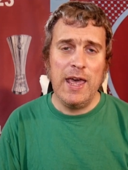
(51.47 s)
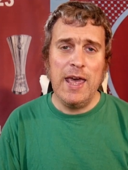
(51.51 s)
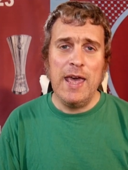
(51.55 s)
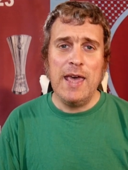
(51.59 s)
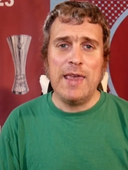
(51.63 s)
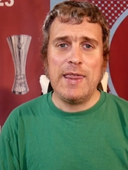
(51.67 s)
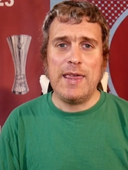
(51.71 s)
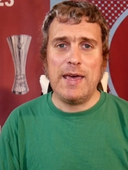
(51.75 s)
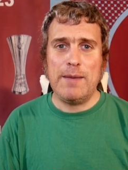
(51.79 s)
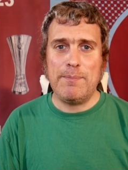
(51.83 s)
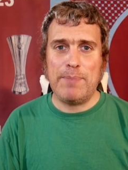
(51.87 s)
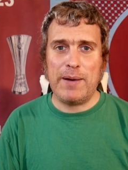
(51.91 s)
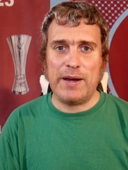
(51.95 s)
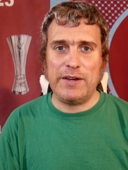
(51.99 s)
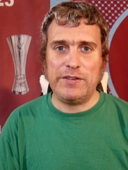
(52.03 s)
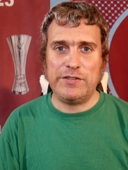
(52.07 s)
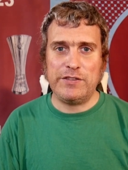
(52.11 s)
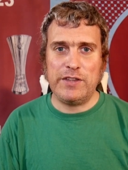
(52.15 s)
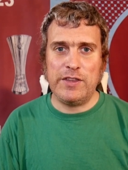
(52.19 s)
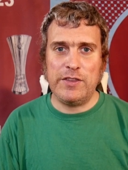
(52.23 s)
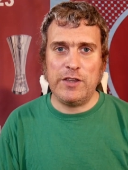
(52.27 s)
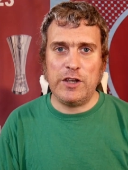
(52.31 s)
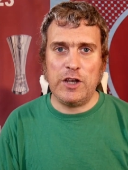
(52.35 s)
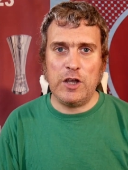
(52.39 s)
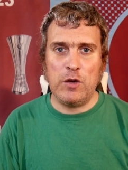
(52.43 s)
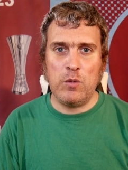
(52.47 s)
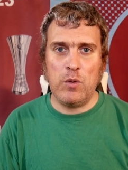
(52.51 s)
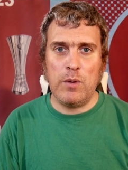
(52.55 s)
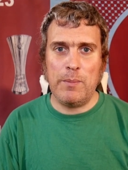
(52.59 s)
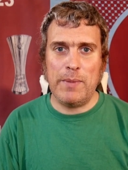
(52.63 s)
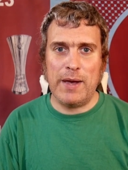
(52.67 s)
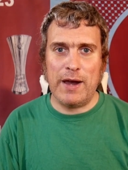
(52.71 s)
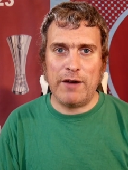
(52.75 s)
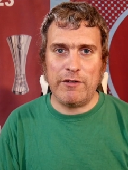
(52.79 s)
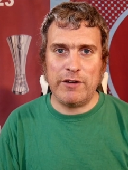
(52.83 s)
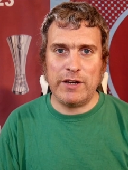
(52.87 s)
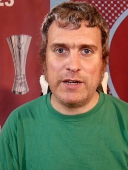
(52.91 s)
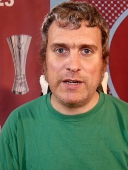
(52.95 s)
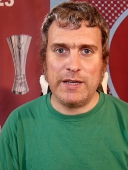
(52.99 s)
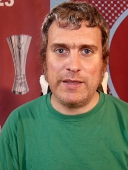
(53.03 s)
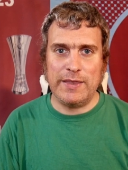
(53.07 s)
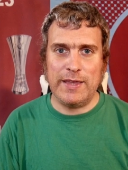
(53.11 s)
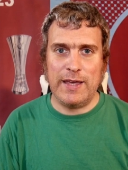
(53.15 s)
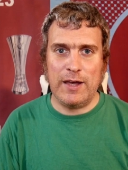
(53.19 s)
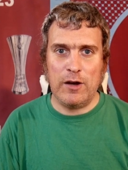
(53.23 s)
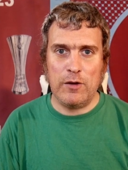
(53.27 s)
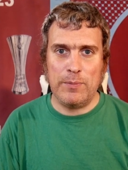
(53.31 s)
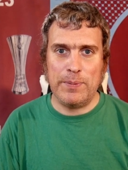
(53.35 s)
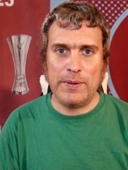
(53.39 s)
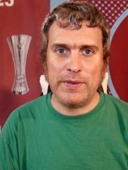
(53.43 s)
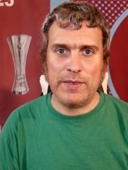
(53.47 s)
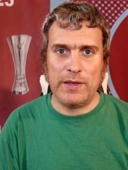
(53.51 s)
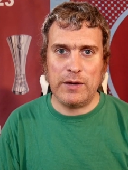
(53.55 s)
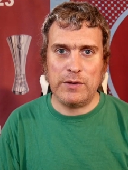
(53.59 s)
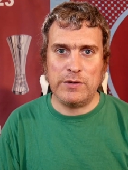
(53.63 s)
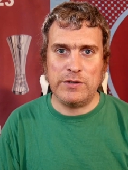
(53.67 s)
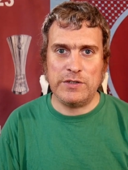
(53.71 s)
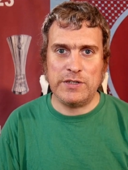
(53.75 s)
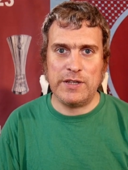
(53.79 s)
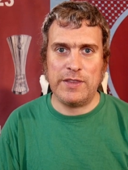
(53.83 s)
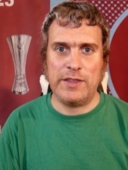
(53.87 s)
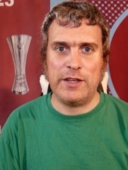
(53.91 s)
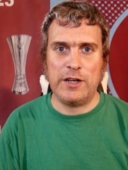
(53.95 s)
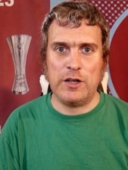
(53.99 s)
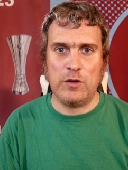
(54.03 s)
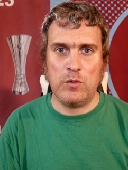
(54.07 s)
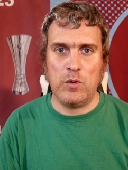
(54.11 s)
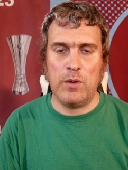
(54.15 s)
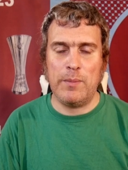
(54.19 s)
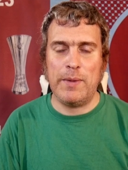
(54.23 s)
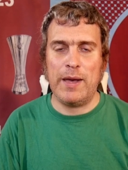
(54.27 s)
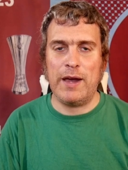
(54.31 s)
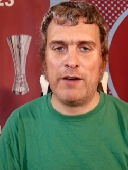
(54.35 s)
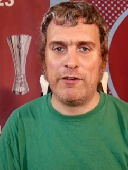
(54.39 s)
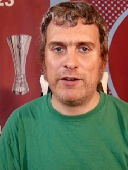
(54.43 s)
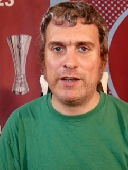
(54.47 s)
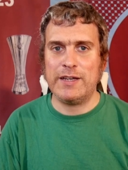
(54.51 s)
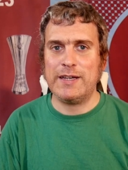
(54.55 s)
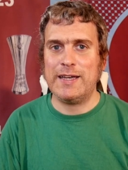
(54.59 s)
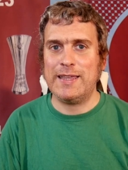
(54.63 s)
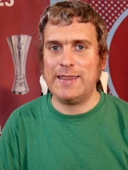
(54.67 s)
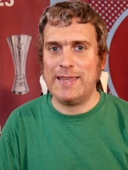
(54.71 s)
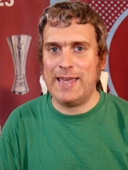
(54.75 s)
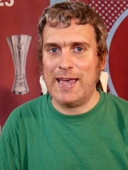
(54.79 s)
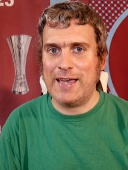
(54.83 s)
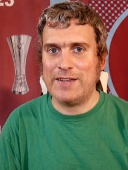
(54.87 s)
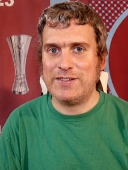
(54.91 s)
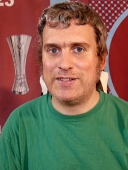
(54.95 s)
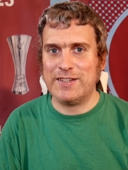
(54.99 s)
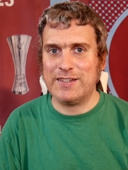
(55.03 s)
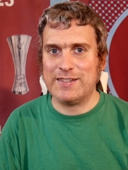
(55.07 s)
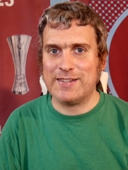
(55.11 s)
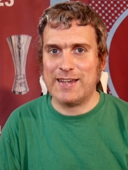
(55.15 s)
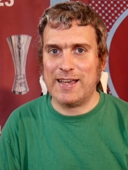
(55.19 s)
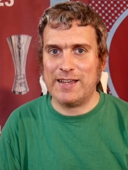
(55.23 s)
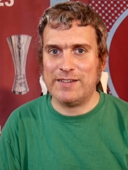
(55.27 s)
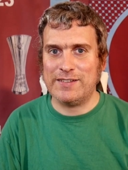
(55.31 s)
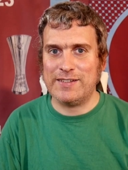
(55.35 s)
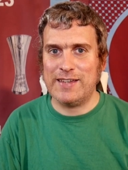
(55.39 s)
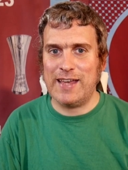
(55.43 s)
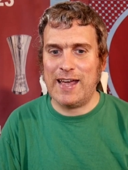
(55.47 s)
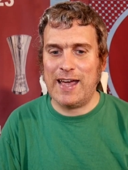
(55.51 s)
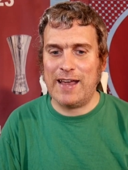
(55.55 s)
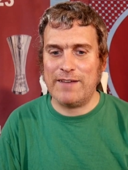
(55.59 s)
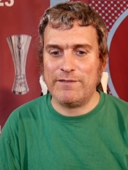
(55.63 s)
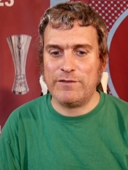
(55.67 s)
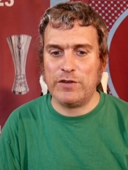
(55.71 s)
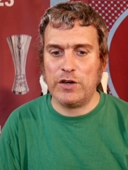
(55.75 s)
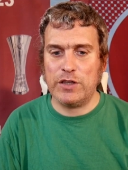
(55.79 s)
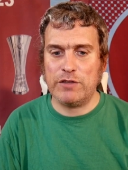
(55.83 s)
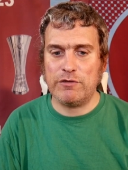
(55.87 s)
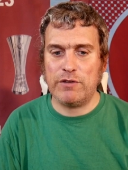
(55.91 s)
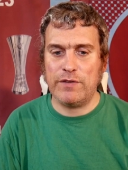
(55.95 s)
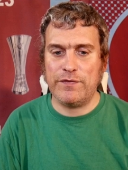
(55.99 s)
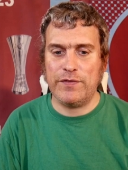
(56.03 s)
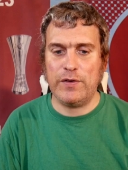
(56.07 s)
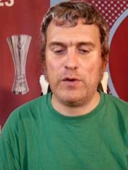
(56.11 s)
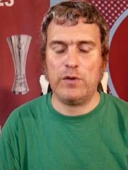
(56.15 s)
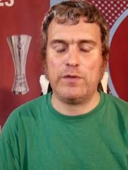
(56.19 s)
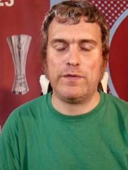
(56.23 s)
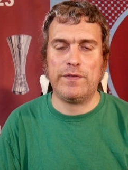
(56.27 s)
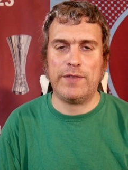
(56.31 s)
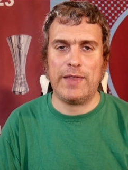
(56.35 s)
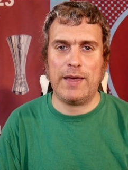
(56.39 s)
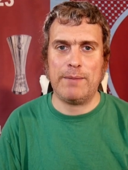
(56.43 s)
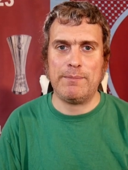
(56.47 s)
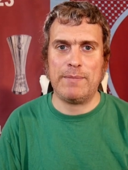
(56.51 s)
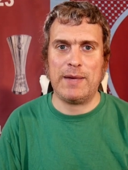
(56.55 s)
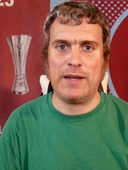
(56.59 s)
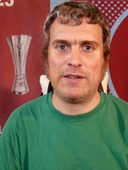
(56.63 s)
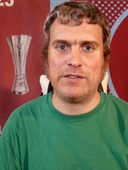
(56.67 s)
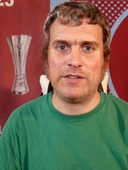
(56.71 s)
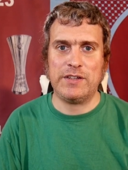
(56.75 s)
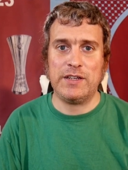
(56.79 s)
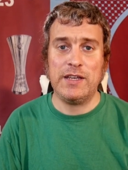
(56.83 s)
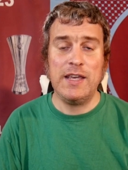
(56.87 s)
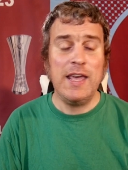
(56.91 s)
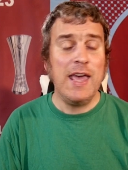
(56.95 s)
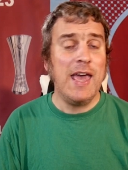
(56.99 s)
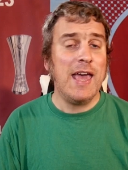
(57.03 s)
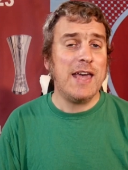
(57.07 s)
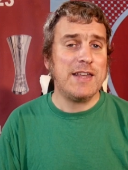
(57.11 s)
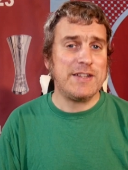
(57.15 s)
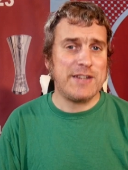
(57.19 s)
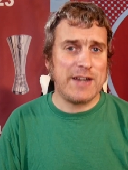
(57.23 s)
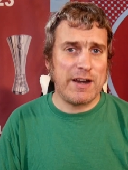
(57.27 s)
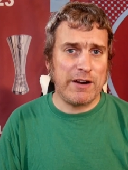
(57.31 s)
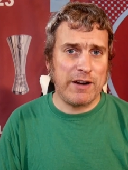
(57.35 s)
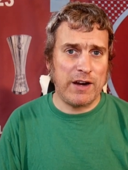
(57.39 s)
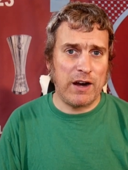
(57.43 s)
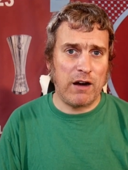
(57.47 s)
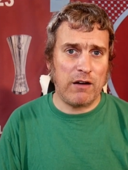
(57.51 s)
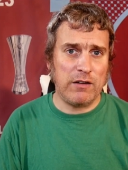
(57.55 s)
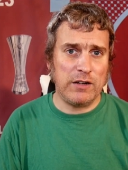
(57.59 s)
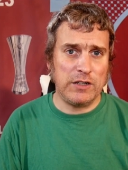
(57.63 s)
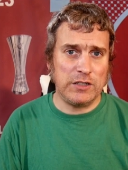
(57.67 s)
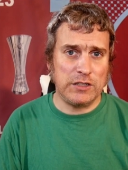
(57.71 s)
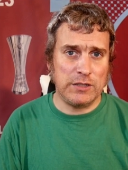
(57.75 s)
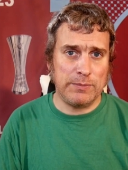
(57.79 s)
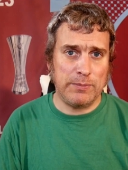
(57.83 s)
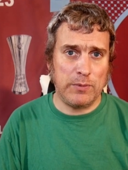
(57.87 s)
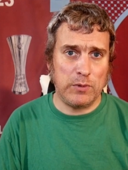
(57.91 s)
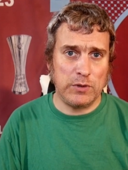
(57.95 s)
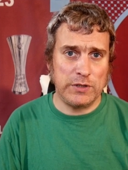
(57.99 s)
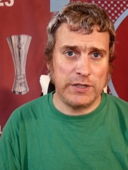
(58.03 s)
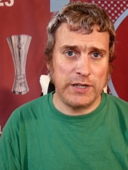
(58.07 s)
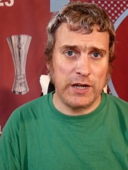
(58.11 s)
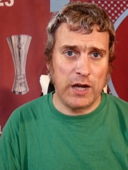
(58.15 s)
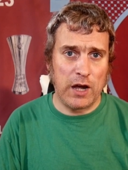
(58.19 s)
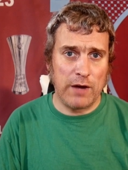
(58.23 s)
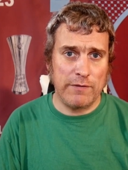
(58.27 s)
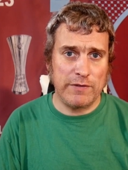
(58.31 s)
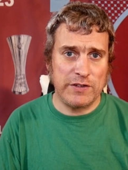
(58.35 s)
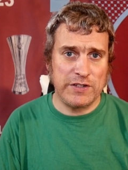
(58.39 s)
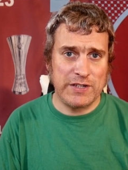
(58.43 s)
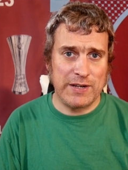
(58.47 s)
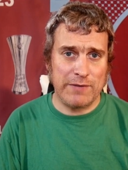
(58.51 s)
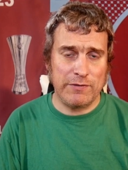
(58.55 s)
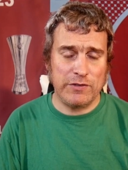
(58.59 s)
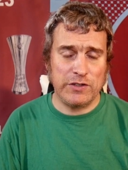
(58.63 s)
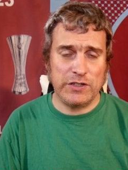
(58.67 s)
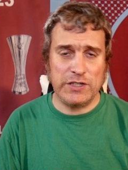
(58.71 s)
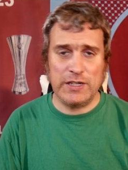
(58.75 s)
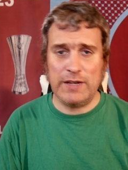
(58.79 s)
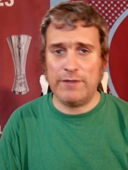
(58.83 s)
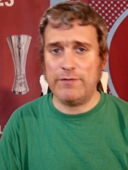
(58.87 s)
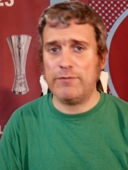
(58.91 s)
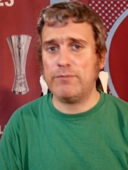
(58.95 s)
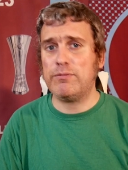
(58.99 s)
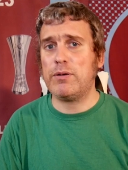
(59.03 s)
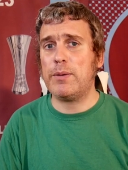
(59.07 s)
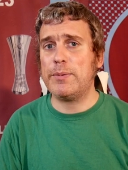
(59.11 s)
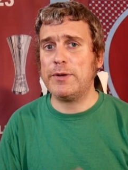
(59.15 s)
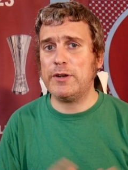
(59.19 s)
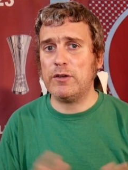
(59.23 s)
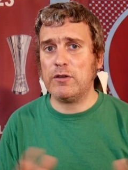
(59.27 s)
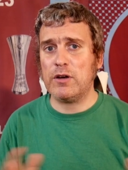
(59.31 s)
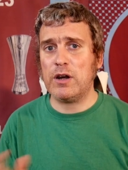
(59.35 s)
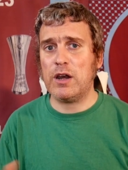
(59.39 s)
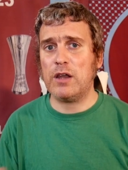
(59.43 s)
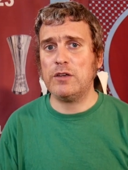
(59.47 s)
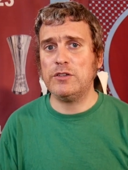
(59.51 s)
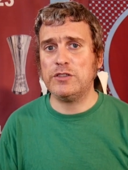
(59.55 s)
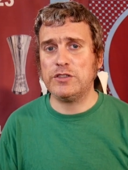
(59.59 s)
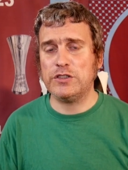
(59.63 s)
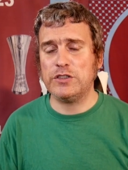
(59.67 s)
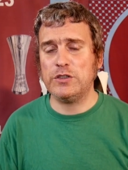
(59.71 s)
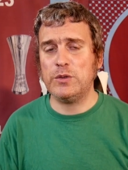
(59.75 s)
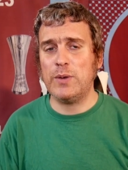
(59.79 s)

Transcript: They're based in the Newham area and they're helping those in the Newham area and the Essex County and further afield for that matter, as they are currently supporting over 70, if probably not close to